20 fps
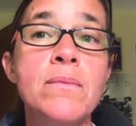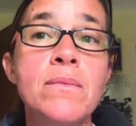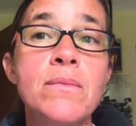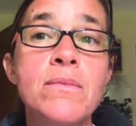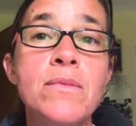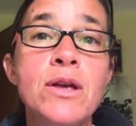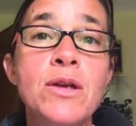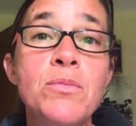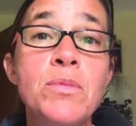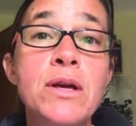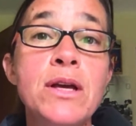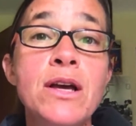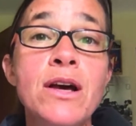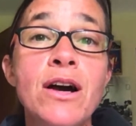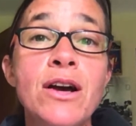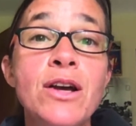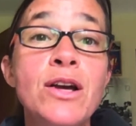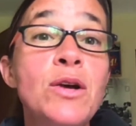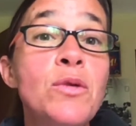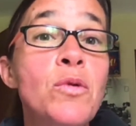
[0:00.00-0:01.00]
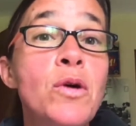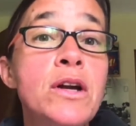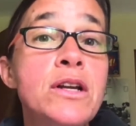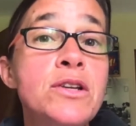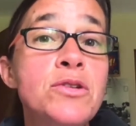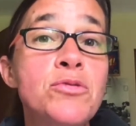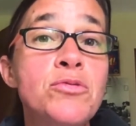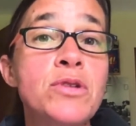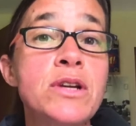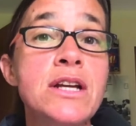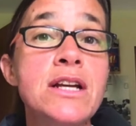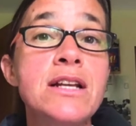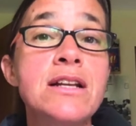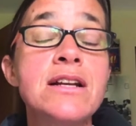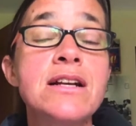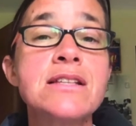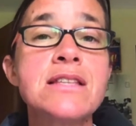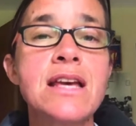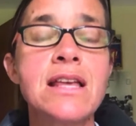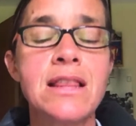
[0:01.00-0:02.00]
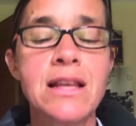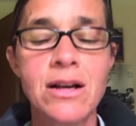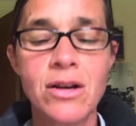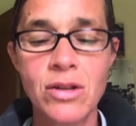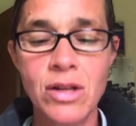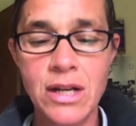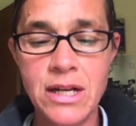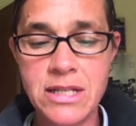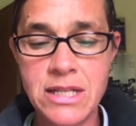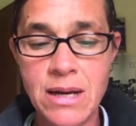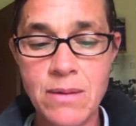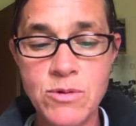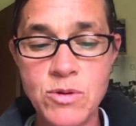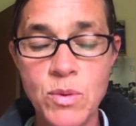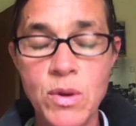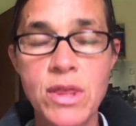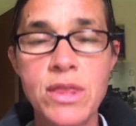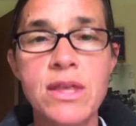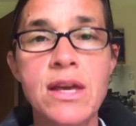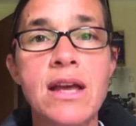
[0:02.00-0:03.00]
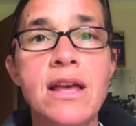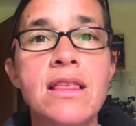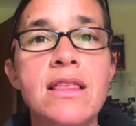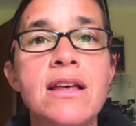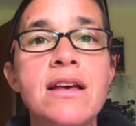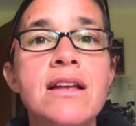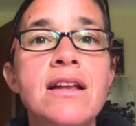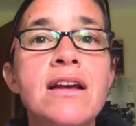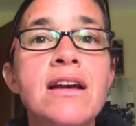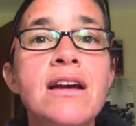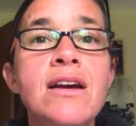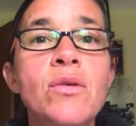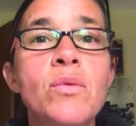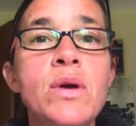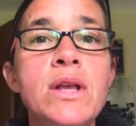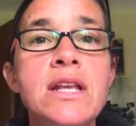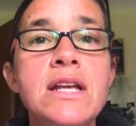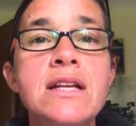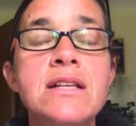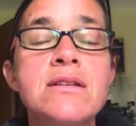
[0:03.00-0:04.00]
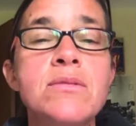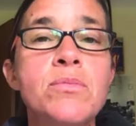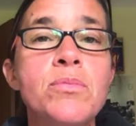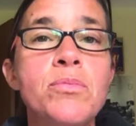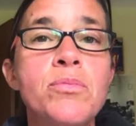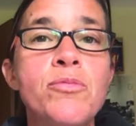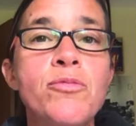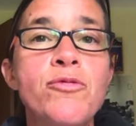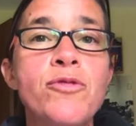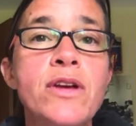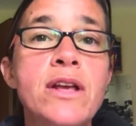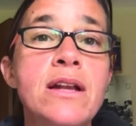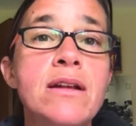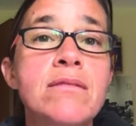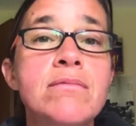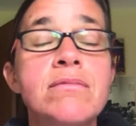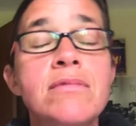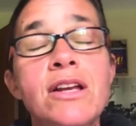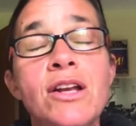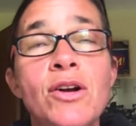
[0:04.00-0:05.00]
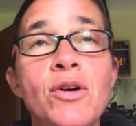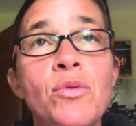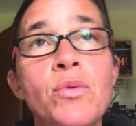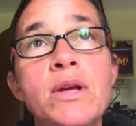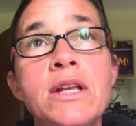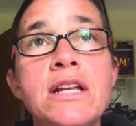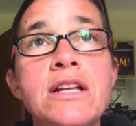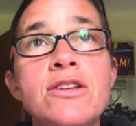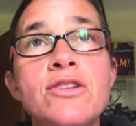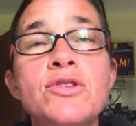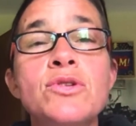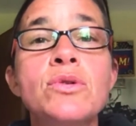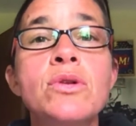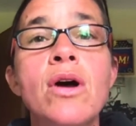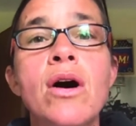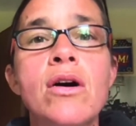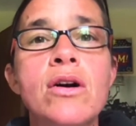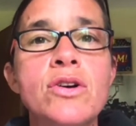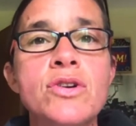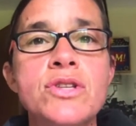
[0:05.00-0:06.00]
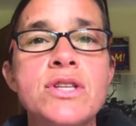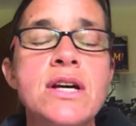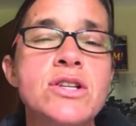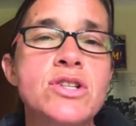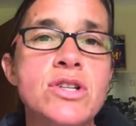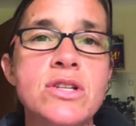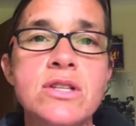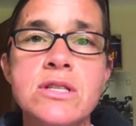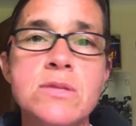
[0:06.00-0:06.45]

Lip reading: it'd be a good one to read, because I think a lot of times we think that we need to we need to do longer sessions,